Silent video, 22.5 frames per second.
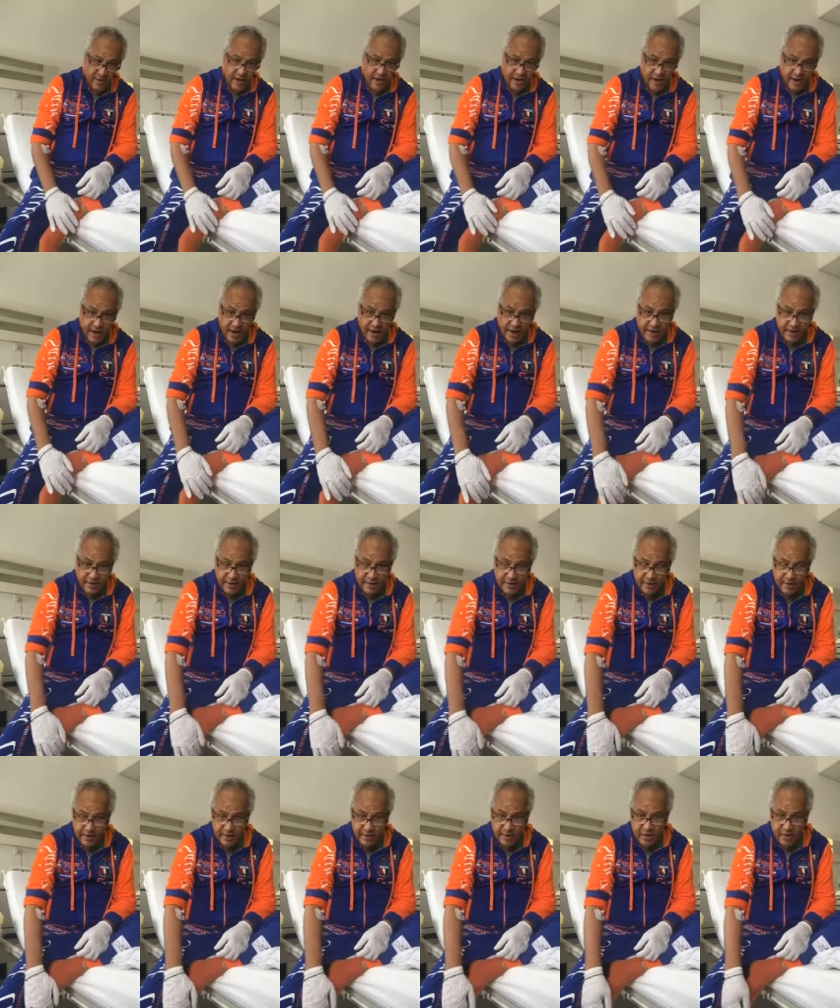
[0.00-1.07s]
And
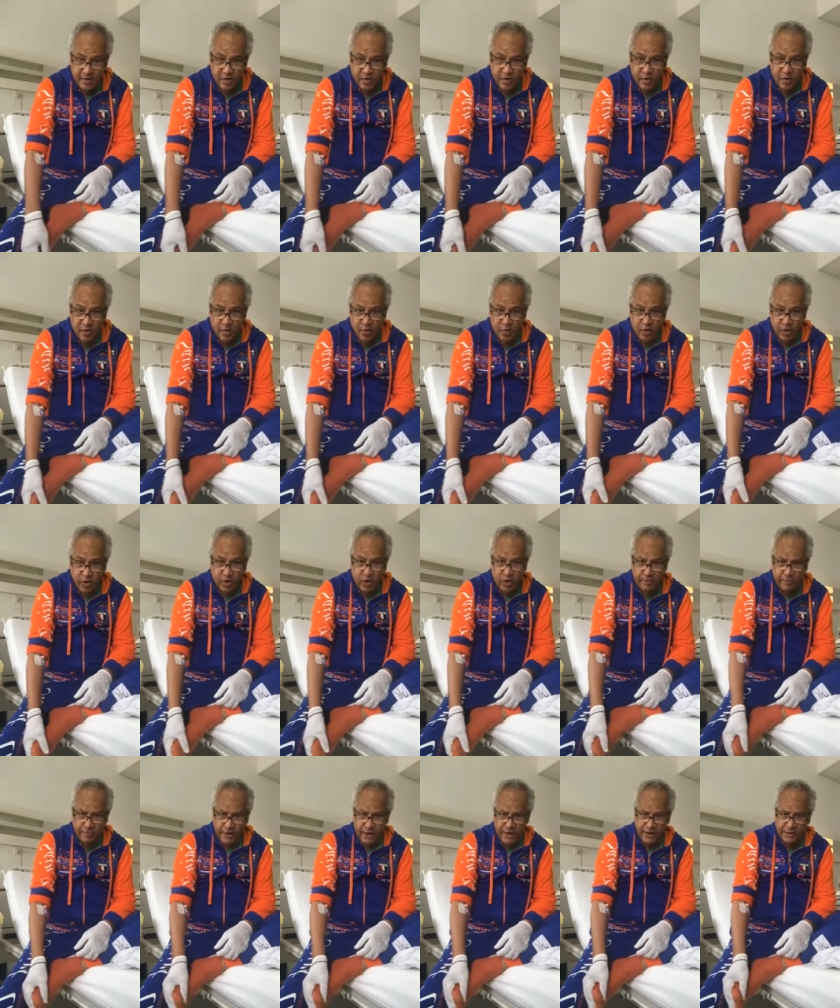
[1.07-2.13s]
we're
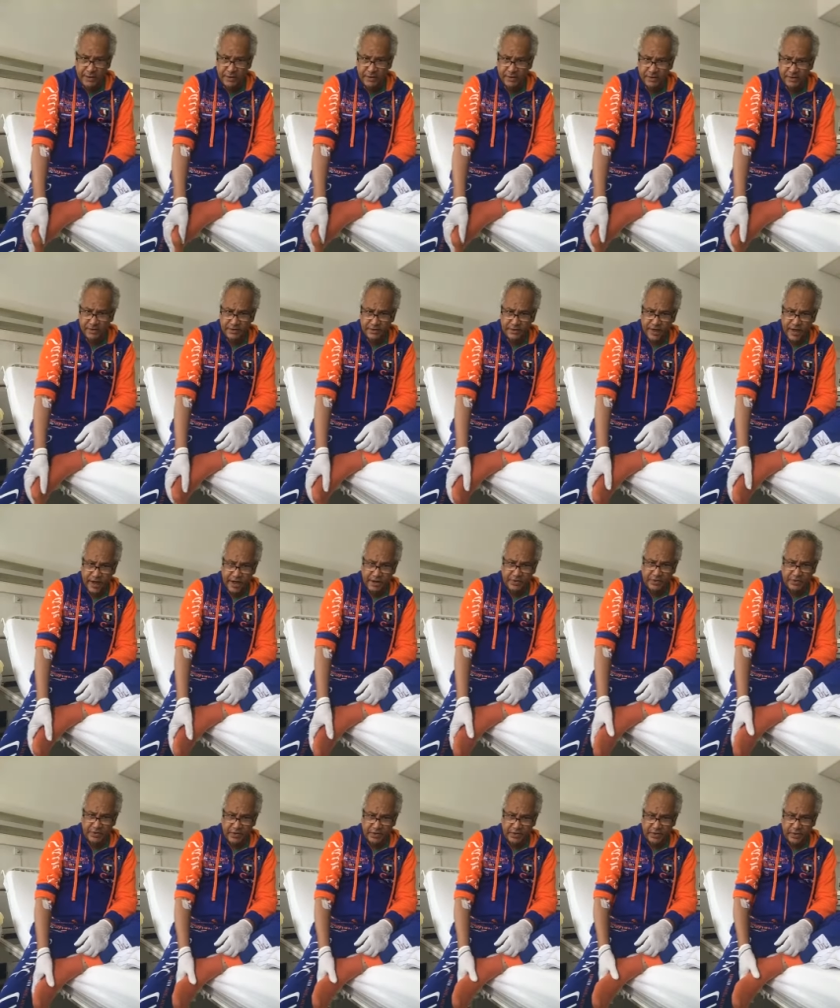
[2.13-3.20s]
gonna build a
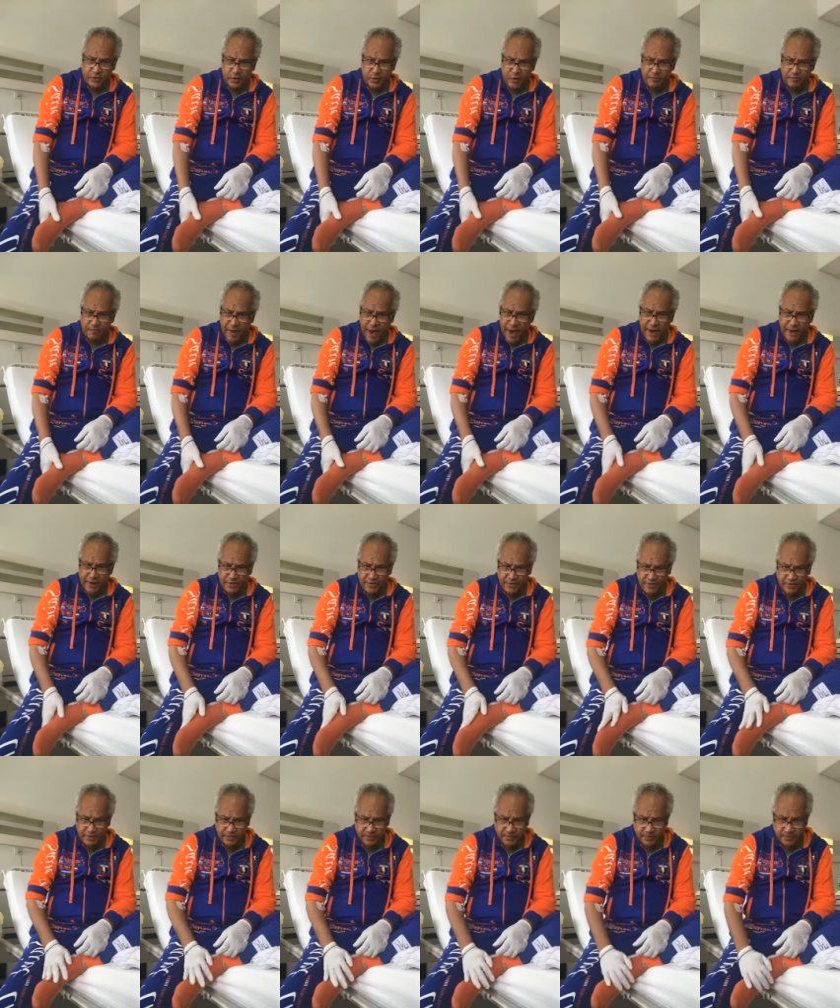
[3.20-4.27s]
city with
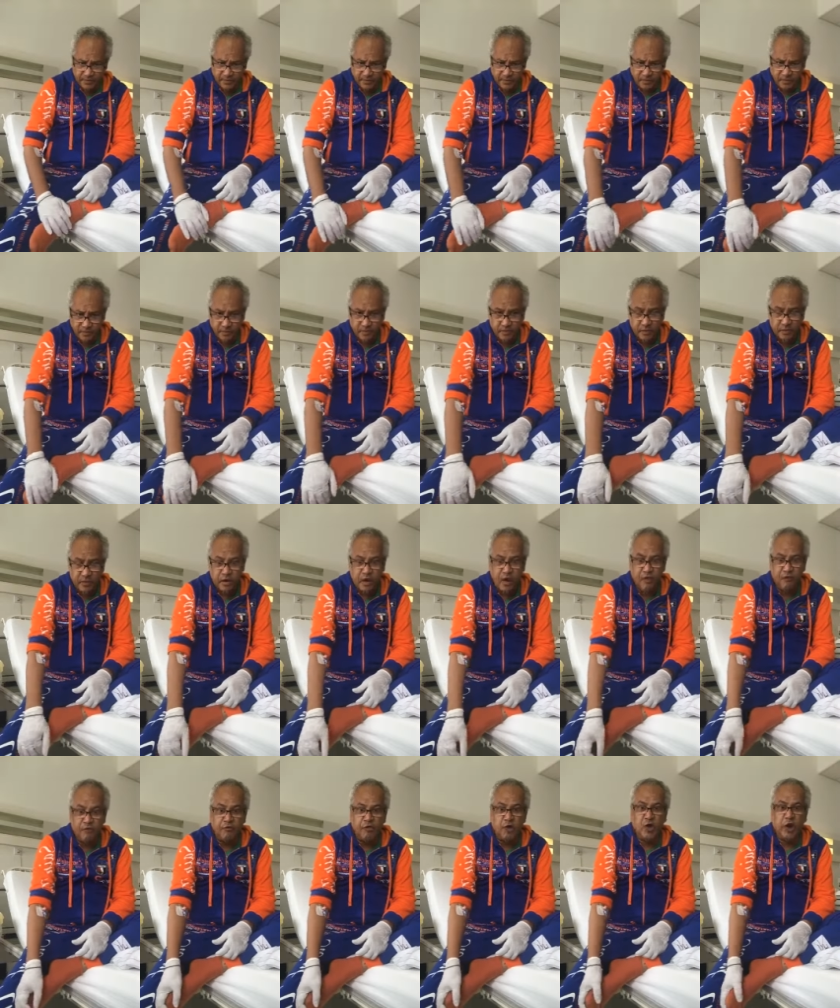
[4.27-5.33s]
parks,
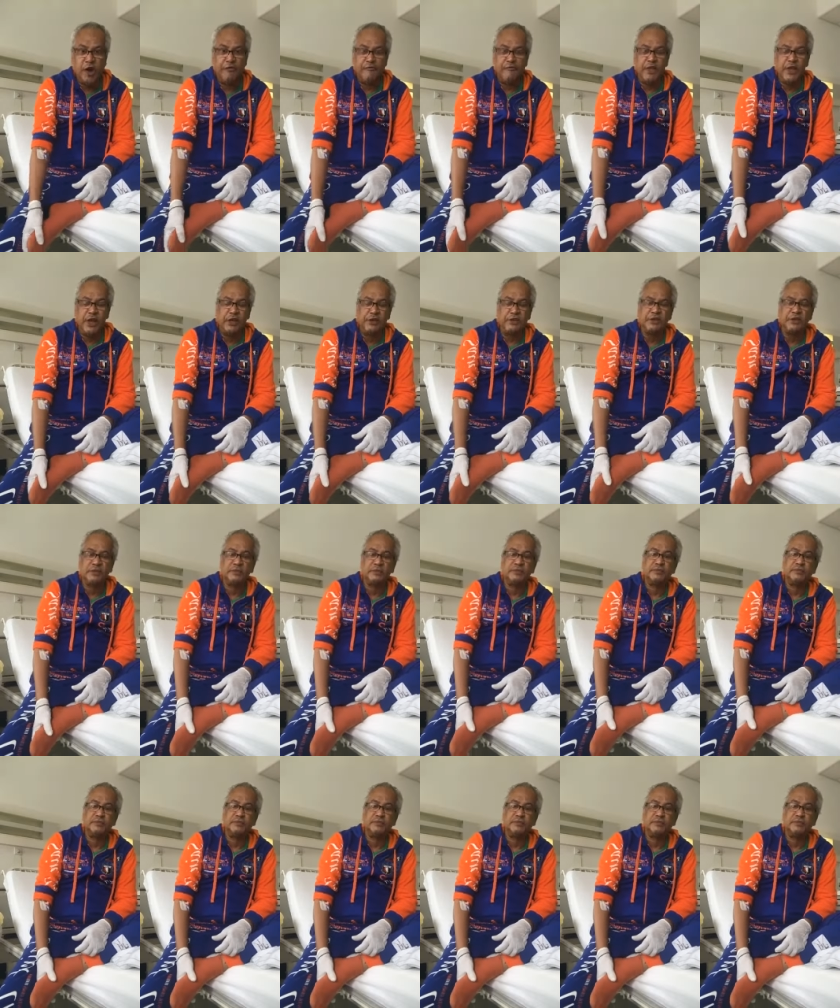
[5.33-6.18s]
bougainvilles,